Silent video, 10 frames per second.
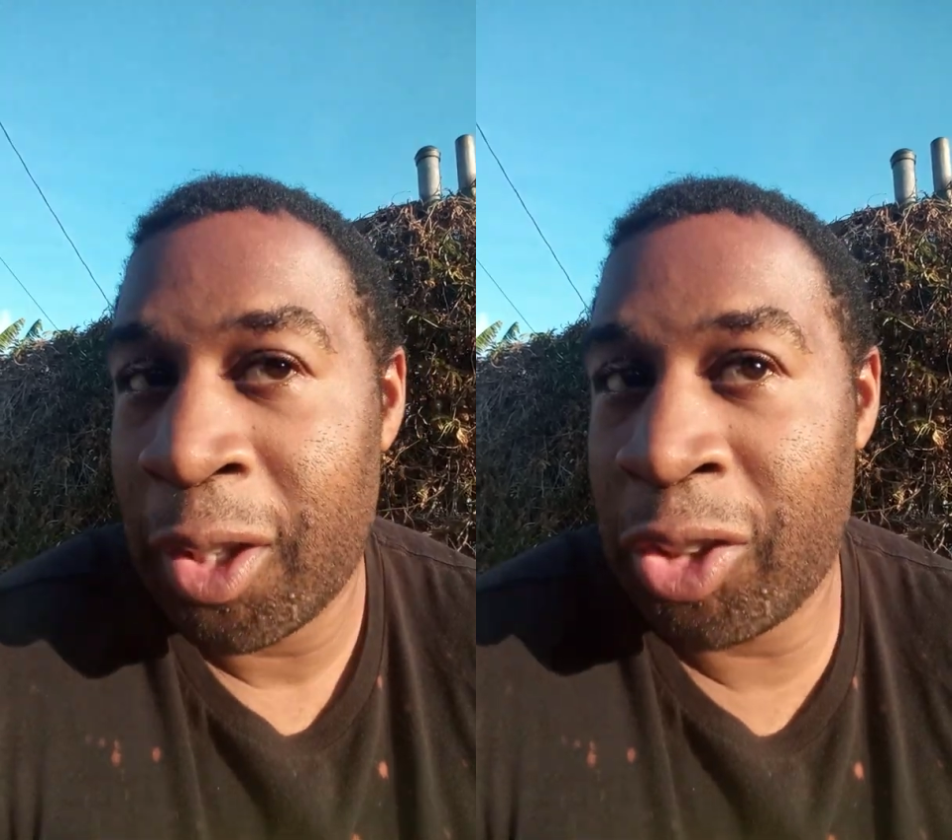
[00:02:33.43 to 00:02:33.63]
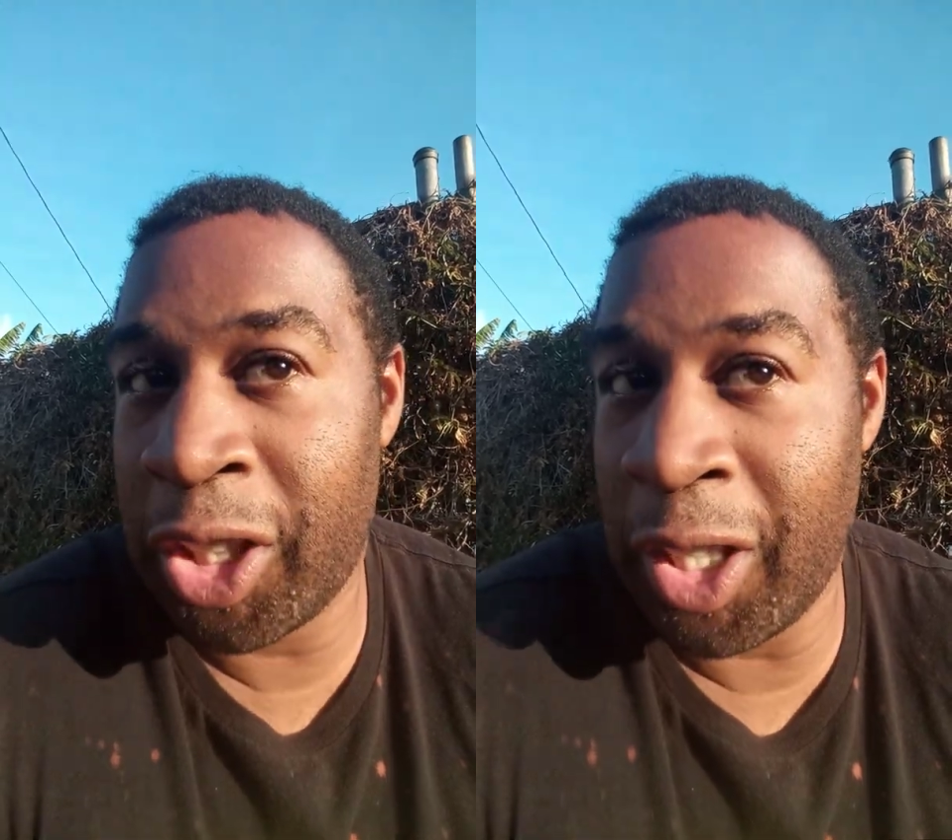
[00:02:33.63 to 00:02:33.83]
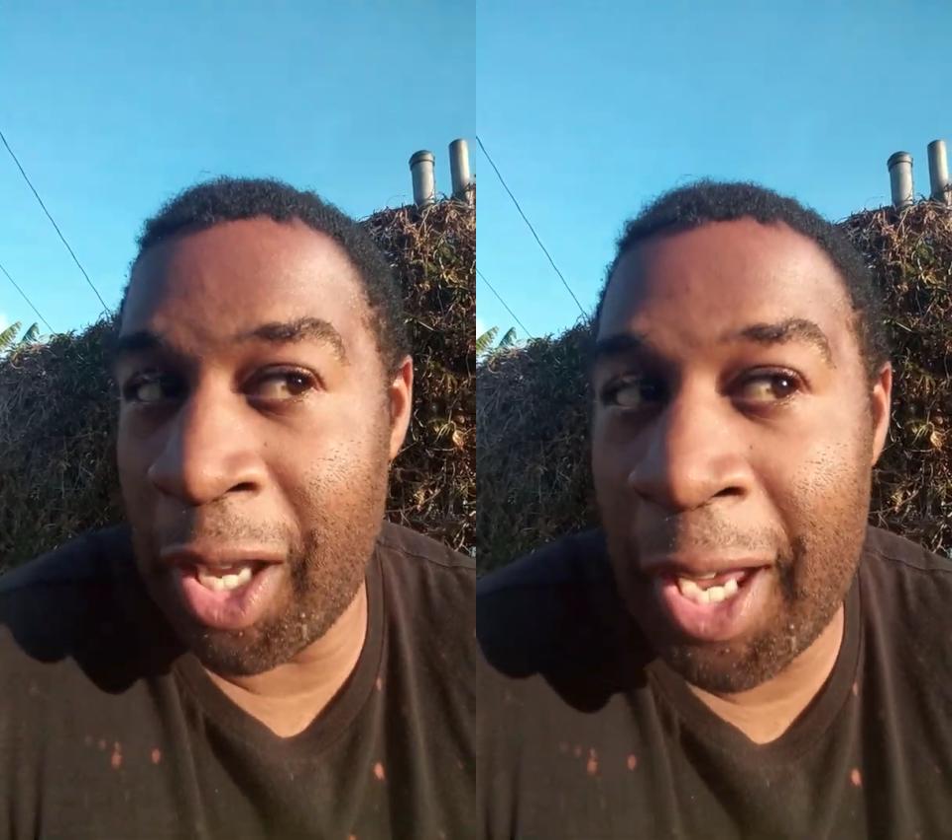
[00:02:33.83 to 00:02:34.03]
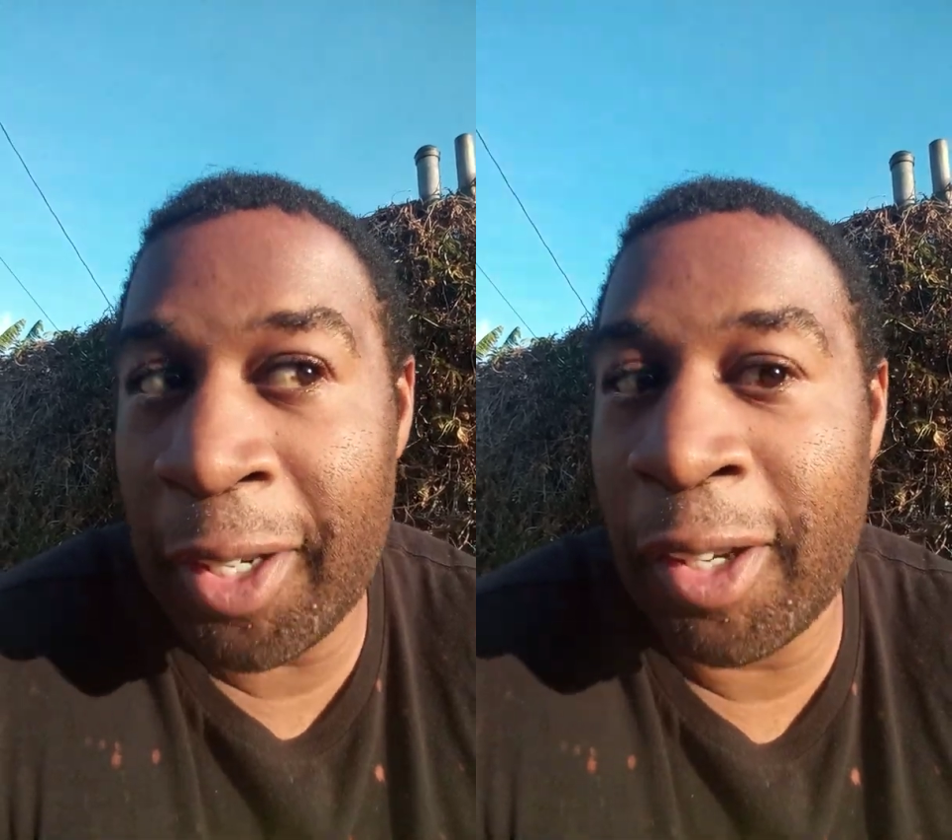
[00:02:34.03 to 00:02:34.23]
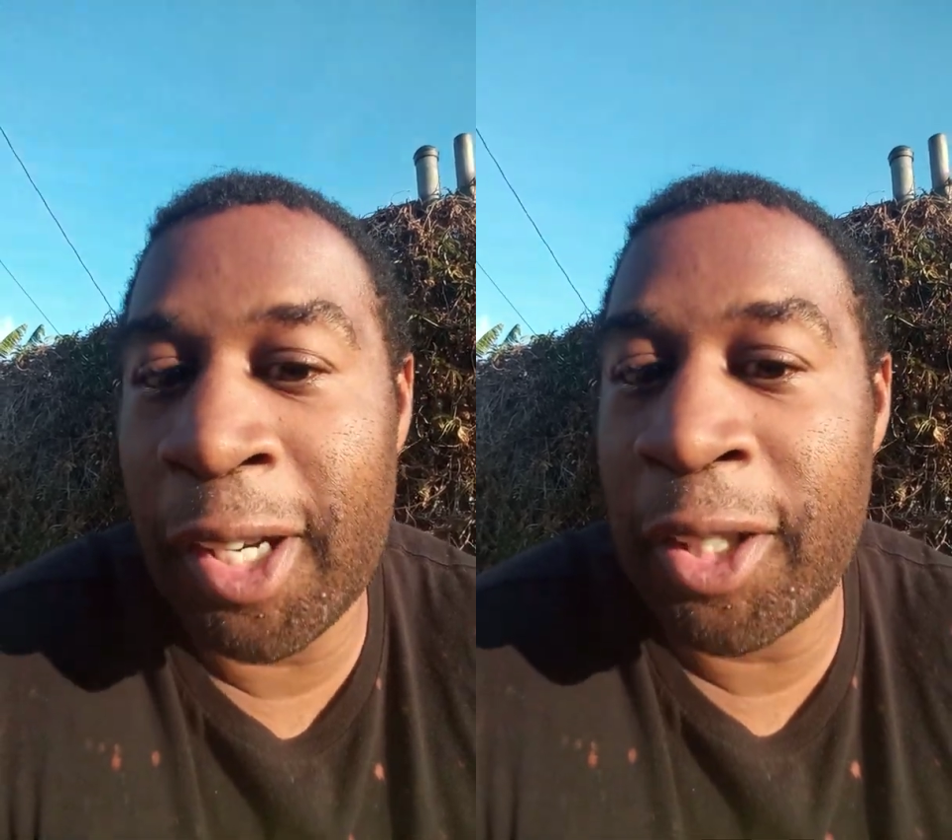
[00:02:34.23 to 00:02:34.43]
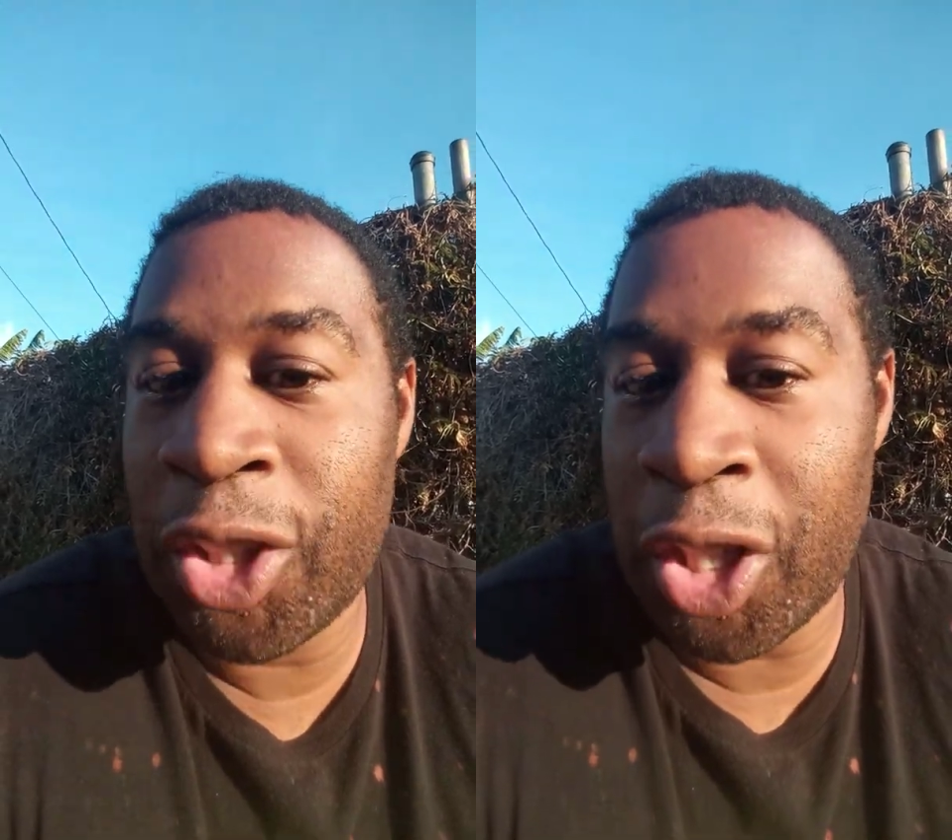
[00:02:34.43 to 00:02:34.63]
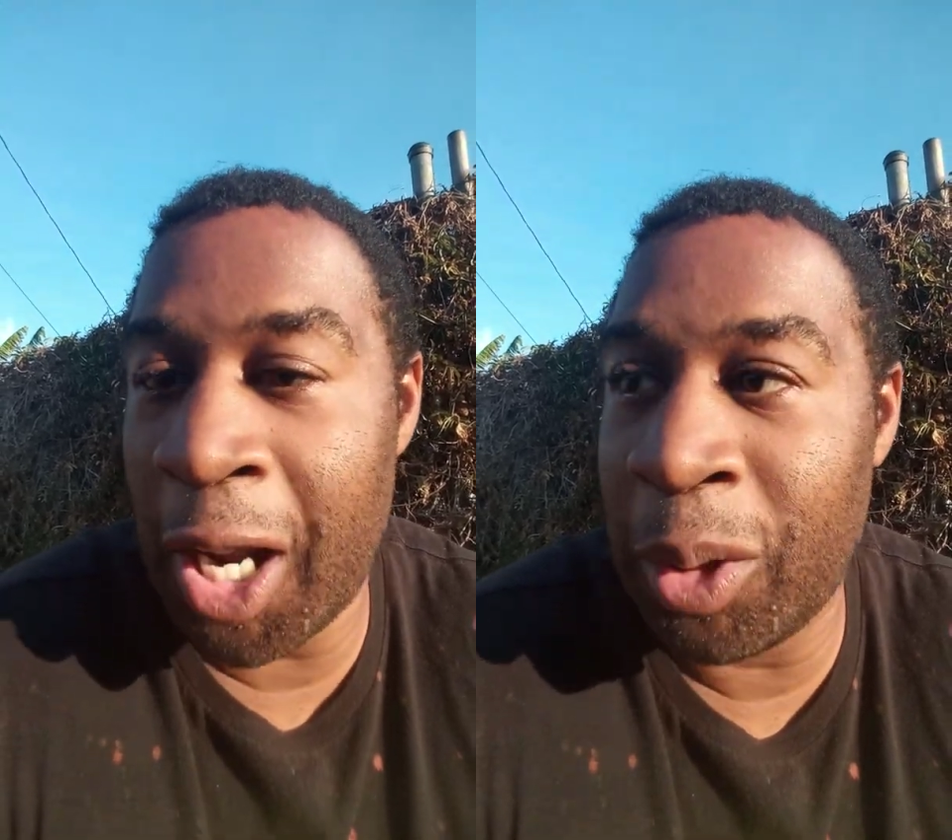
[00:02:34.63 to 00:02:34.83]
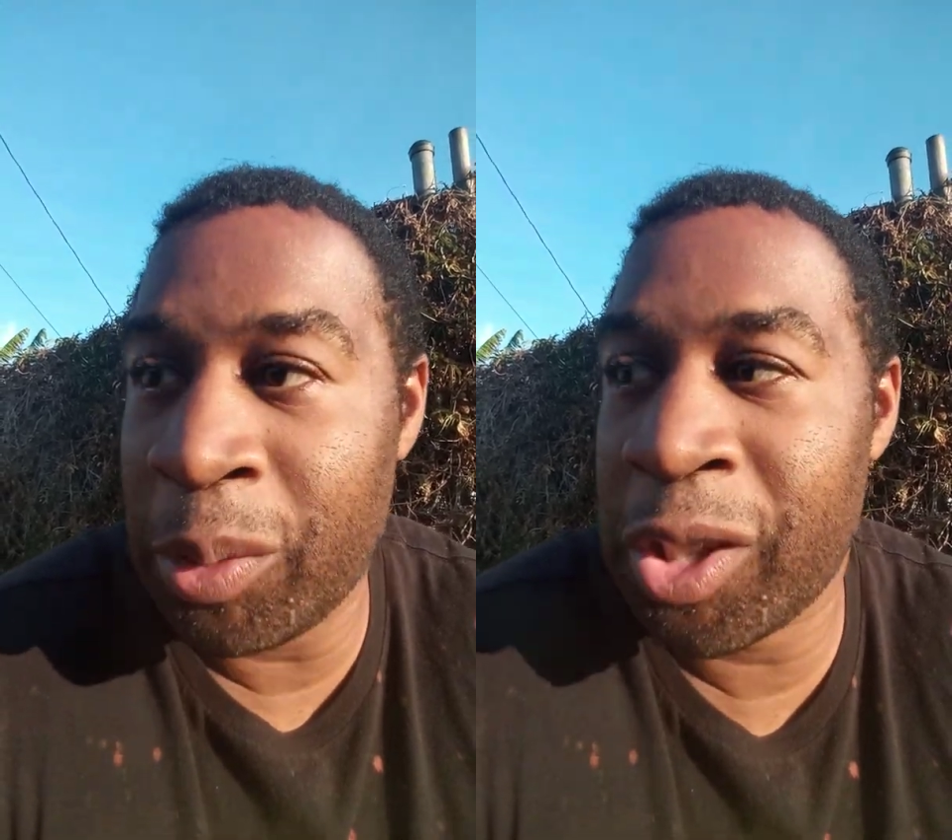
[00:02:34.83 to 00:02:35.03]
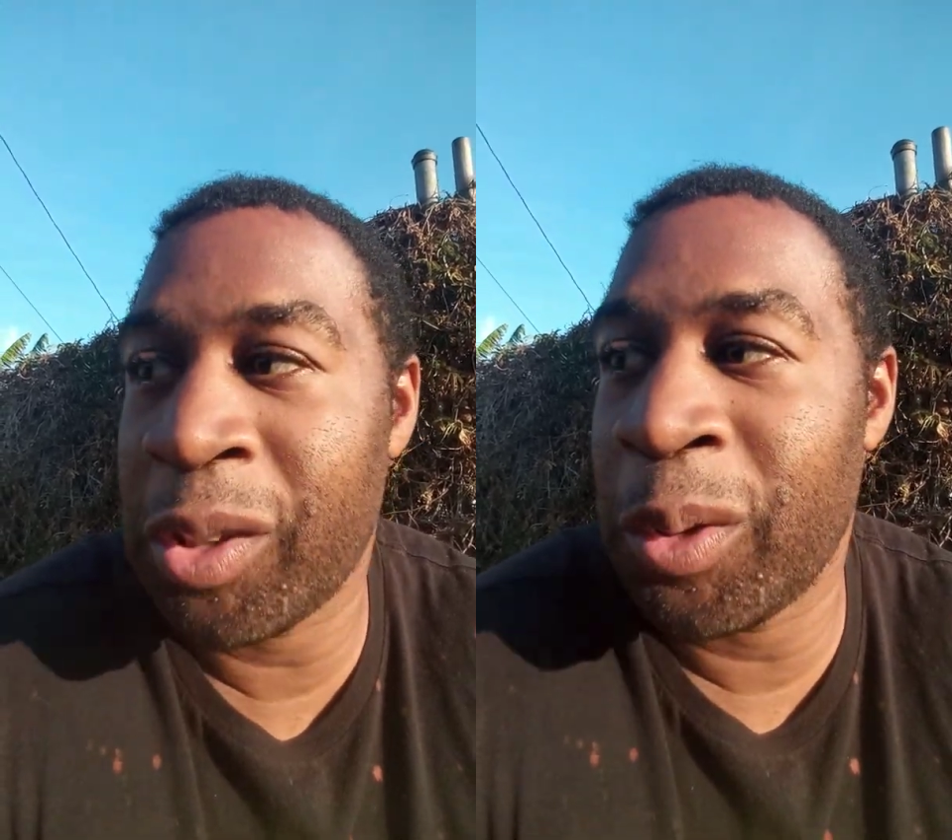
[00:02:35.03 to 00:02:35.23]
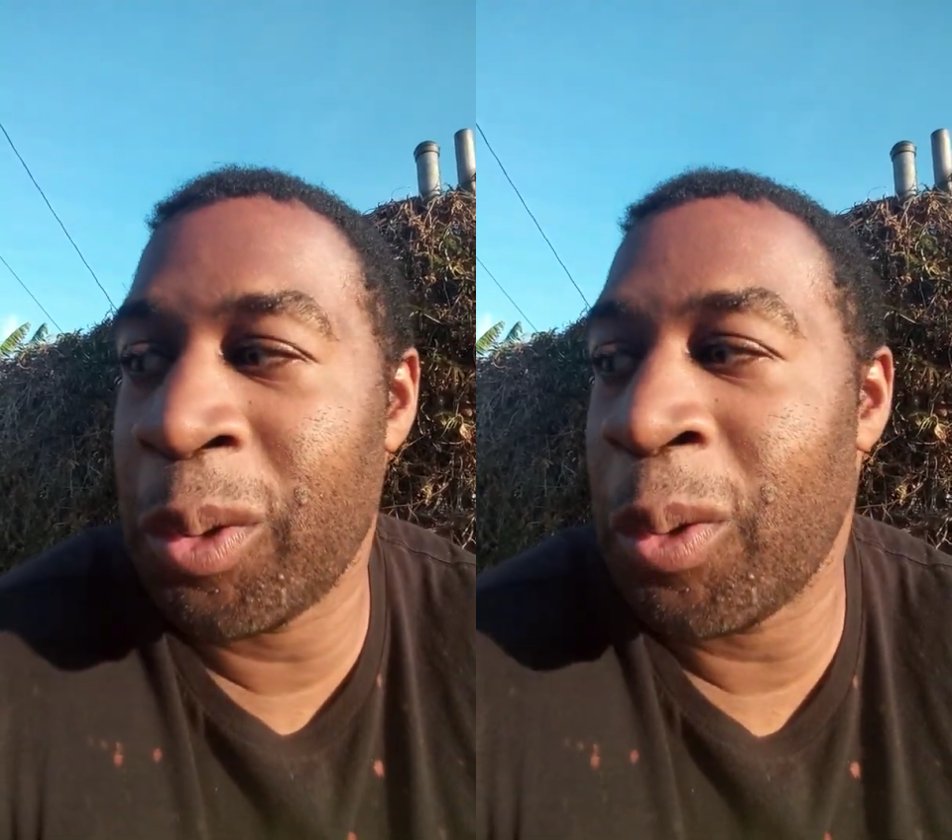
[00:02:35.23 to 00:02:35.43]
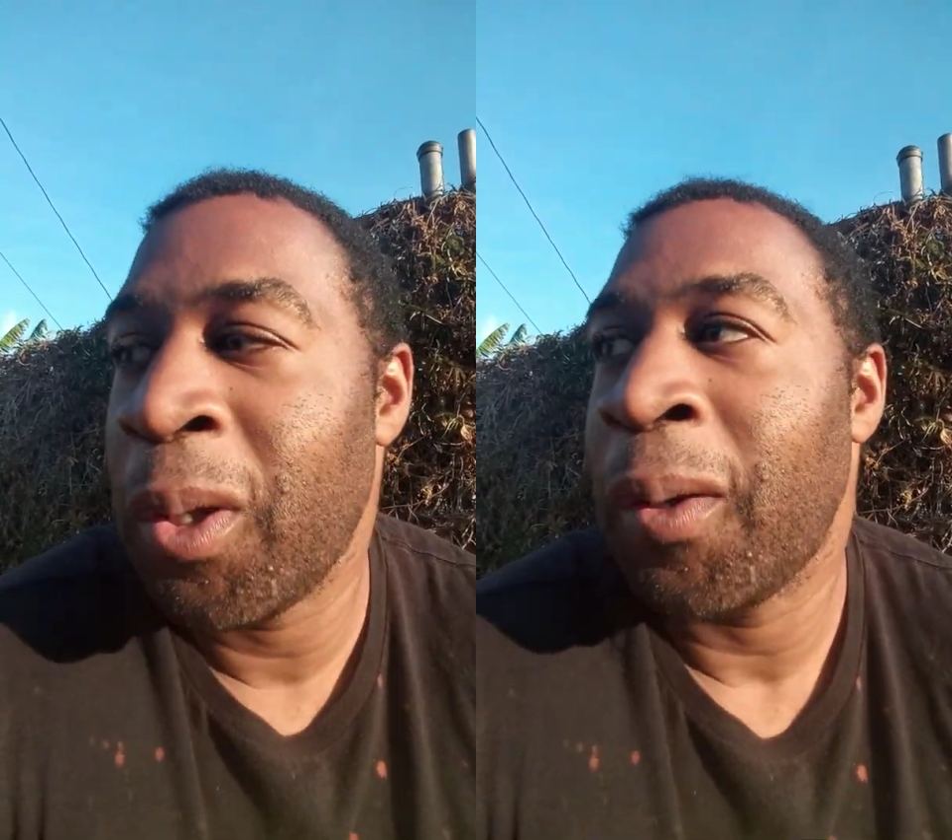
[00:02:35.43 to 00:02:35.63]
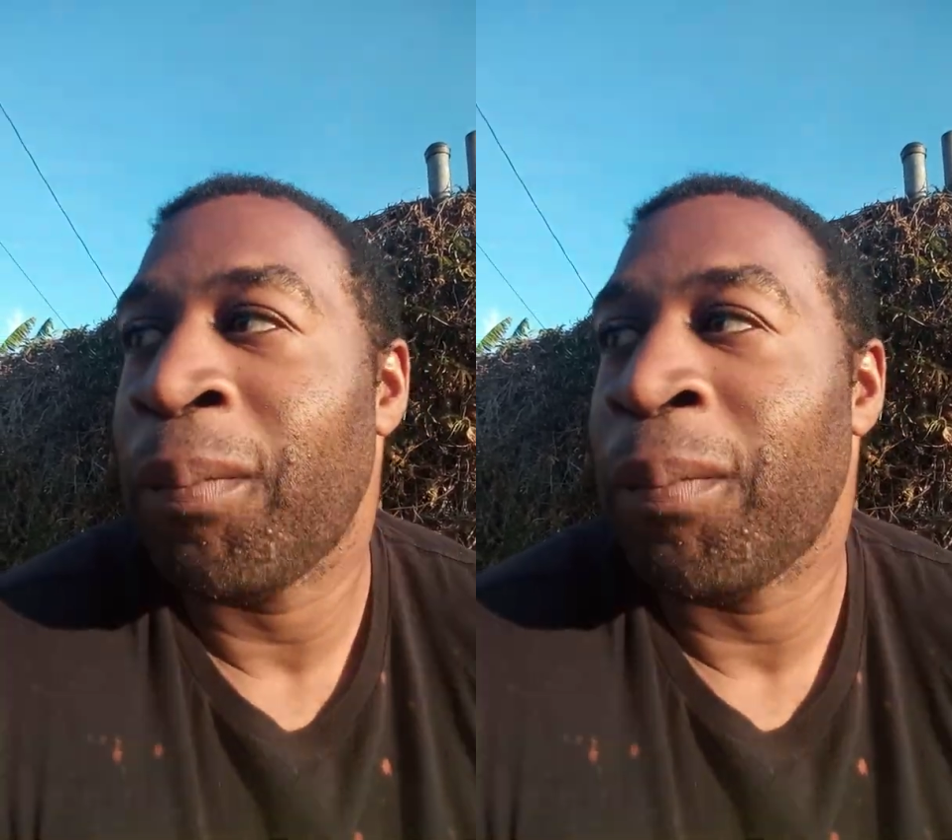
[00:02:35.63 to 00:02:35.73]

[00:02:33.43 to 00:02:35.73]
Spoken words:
Tien-Han, Chaozu.